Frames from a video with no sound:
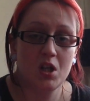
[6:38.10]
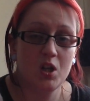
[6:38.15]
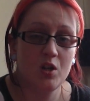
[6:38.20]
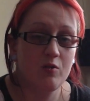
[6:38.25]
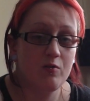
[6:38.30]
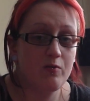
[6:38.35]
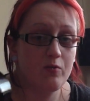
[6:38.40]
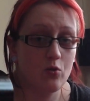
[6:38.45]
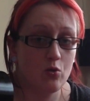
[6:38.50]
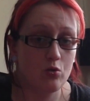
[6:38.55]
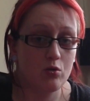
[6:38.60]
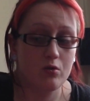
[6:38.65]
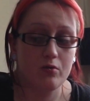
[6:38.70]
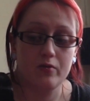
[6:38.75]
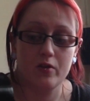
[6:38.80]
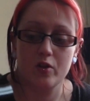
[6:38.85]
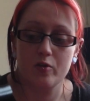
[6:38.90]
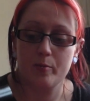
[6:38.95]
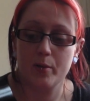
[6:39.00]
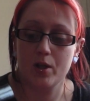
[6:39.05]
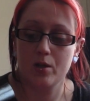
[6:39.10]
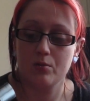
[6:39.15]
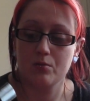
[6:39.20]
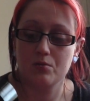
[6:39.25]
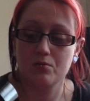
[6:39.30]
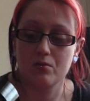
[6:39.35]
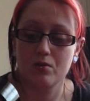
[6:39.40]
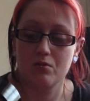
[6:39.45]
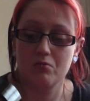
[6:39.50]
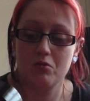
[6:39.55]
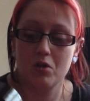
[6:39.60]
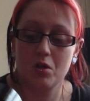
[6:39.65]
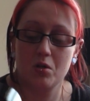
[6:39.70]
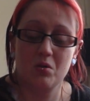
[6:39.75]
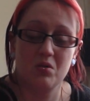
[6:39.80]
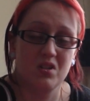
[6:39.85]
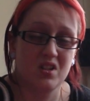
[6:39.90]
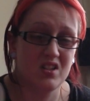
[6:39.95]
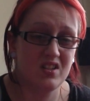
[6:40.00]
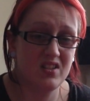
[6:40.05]
£4 or £5 for a
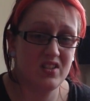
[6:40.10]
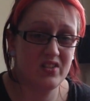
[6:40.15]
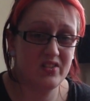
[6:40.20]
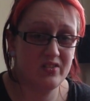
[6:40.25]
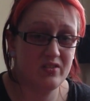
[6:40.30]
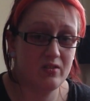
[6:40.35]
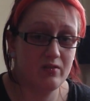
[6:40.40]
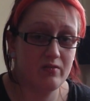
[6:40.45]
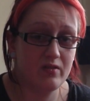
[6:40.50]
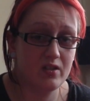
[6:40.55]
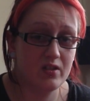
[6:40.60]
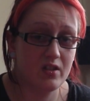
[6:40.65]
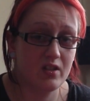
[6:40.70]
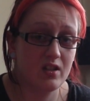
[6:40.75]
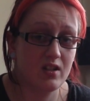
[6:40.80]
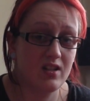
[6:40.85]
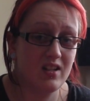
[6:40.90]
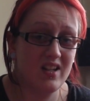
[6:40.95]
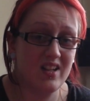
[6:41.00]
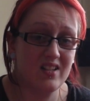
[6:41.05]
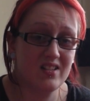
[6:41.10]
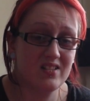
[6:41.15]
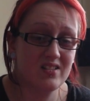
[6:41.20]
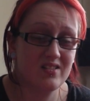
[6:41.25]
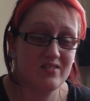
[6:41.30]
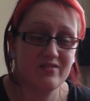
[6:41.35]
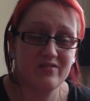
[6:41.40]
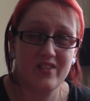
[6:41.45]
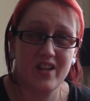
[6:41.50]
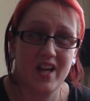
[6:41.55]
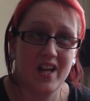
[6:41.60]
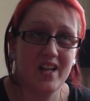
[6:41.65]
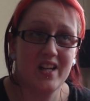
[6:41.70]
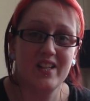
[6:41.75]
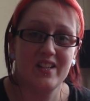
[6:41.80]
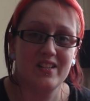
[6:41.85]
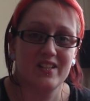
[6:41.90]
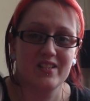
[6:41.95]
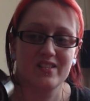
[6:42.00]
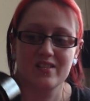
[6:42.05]
roll, and this stuff is going to last for
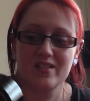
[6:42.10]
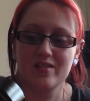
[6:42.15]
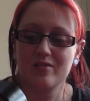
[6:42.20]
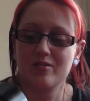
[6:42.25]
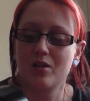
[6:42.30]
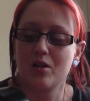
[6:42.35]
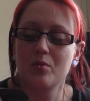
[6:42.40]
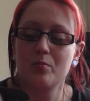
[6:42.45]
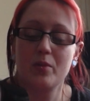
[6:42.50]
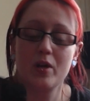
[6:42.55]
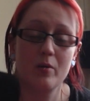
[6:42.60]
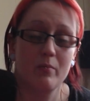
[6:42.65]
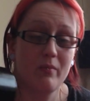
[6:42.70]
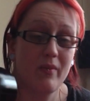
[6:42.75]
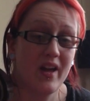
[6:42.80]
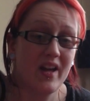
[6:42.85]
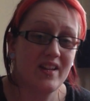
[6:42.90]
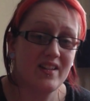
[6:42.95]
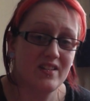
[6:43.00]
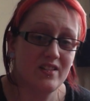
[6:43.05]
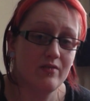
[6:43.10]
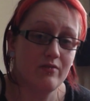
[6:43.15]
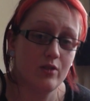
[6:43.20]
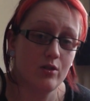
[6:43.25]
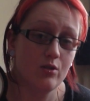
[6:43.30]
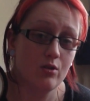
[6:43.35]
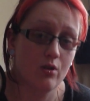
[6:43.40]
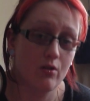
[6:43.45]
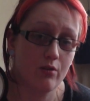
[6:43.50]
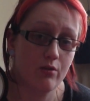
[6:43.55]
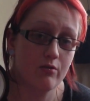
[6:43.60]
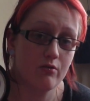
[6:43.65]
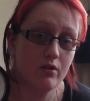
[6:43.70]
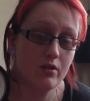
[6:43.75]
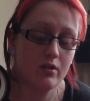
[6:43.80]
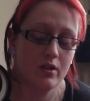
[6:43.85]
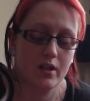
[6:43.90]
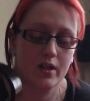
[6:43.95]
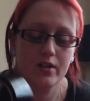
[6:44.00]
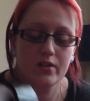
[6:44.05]
ages. I'd be amazed if you got
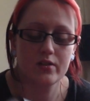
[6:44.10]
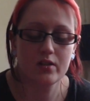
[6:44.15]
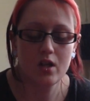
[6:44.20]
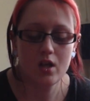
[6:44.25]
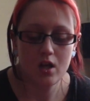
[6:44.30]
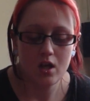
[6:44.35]
through this.